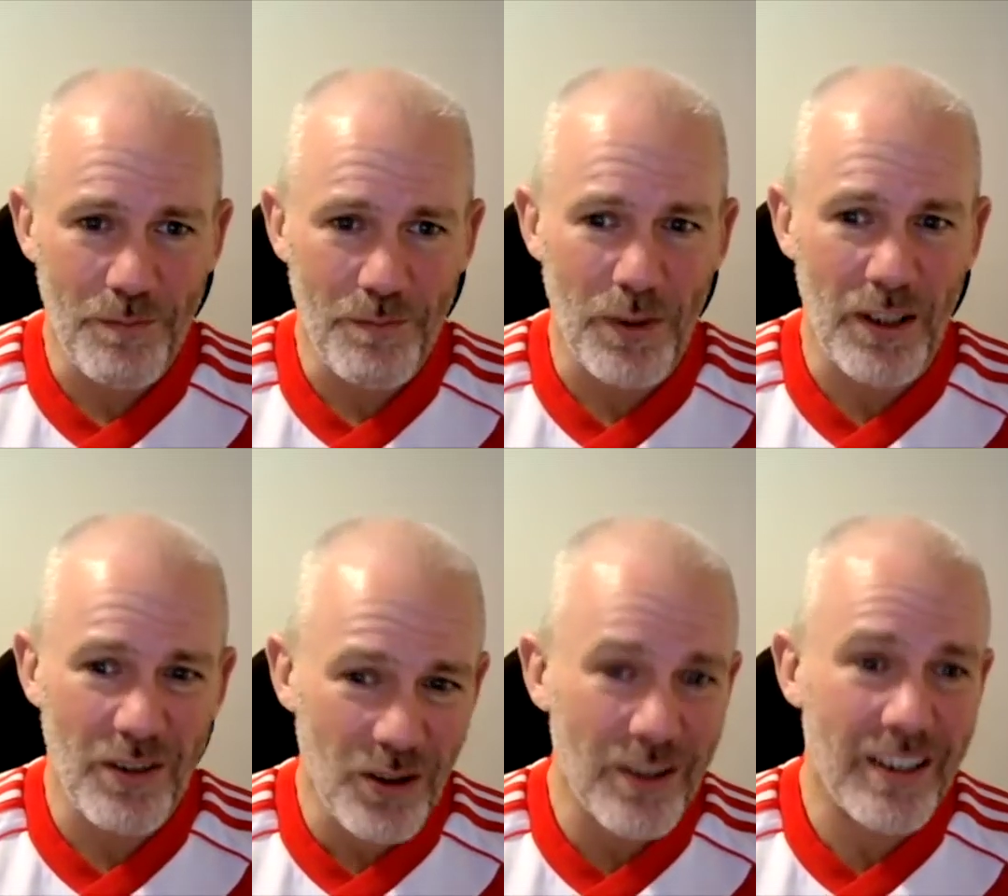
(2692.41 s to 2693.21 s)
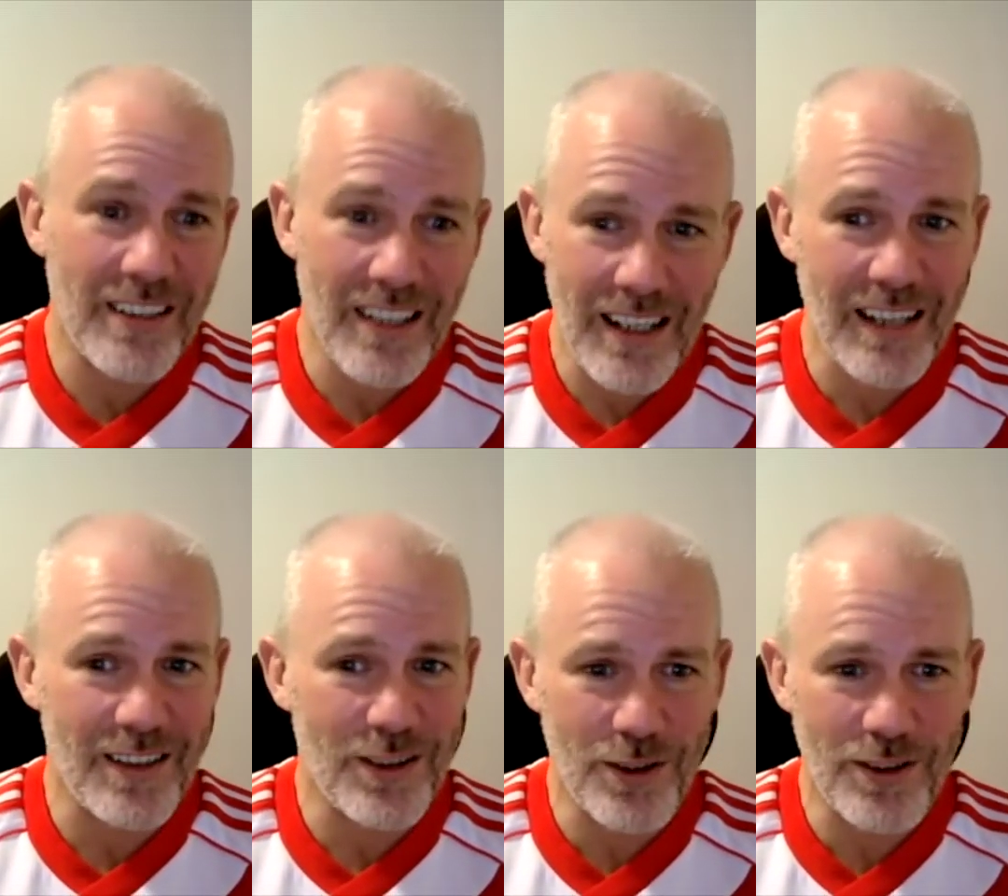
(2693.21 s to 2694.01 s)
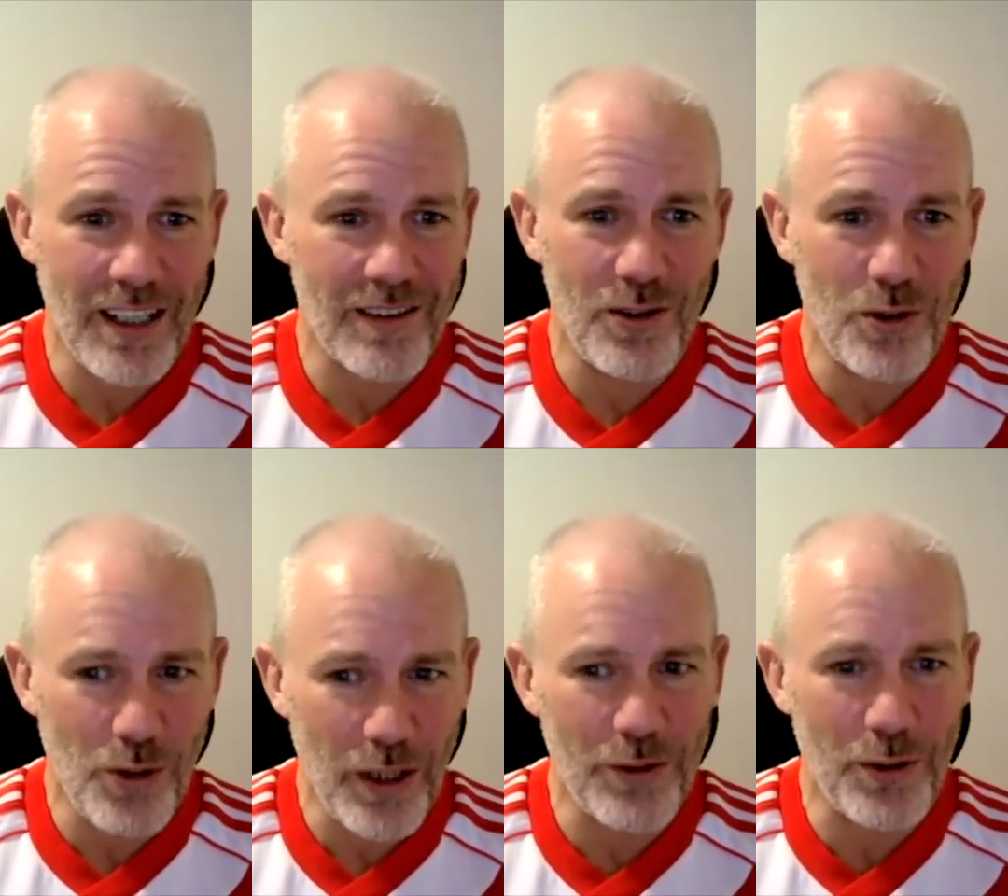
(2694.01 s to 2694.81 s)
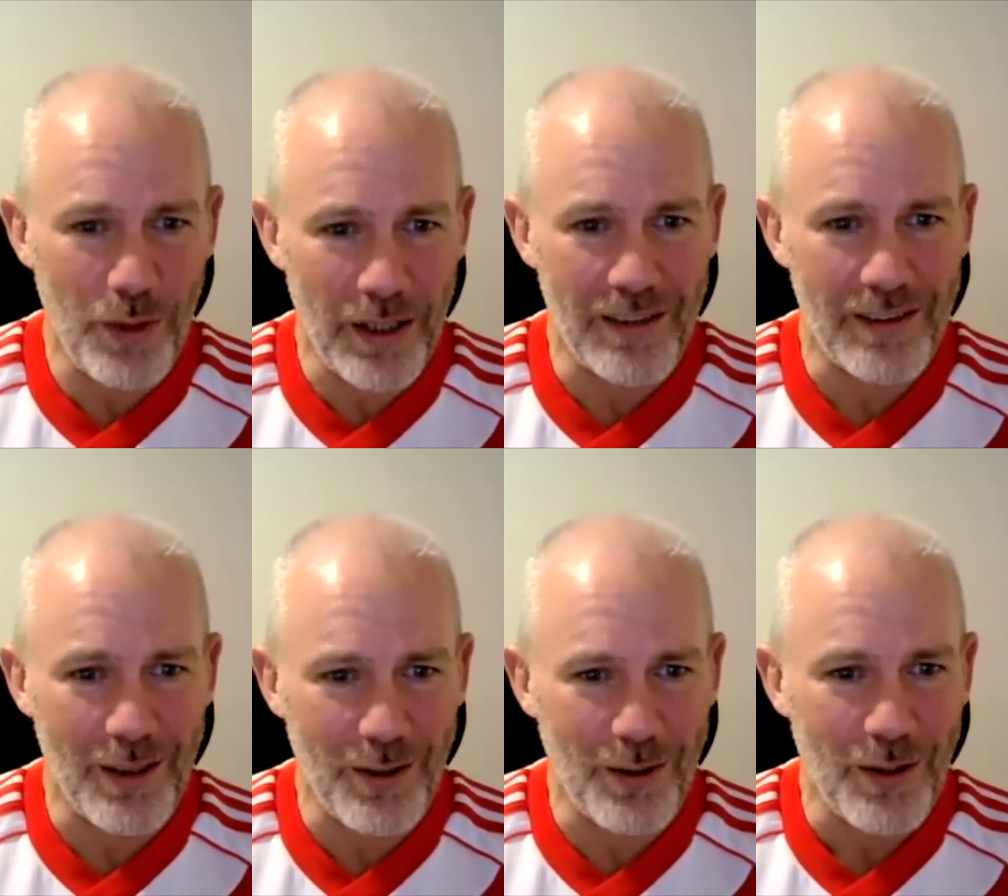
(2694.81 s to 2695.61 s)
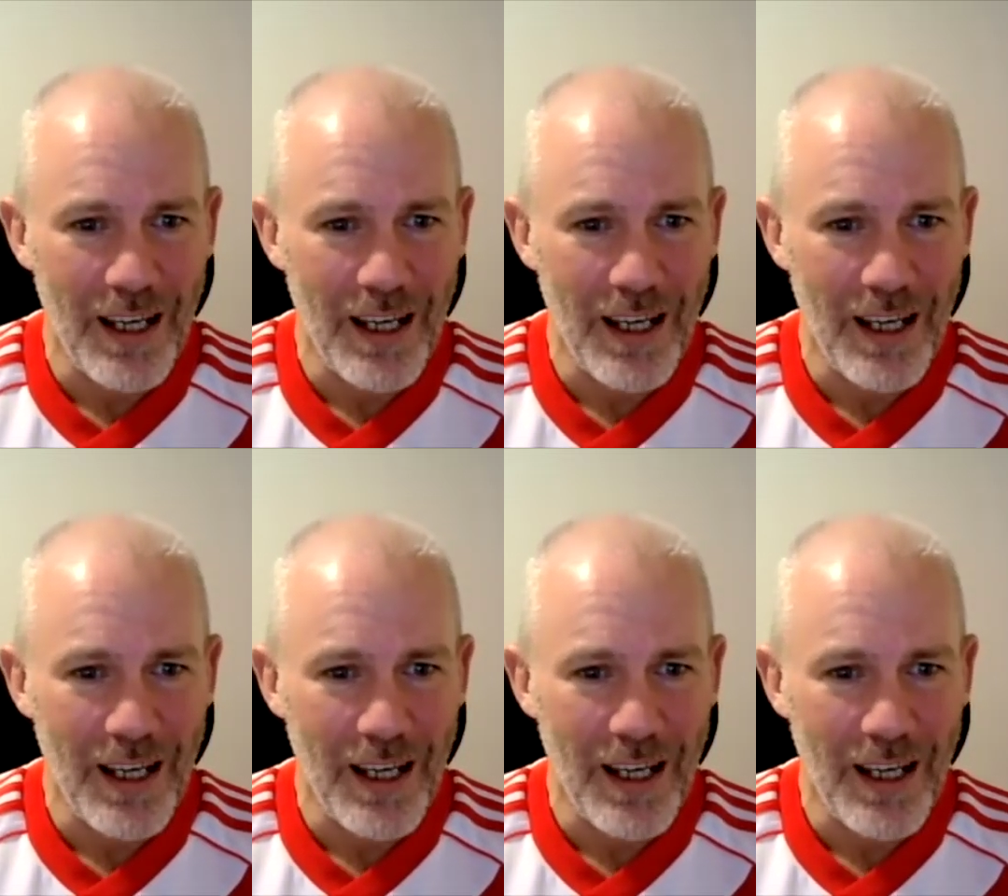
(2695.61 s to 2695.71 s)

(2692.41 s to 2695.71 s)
But another thing they lacked is just that know-how to win. You know,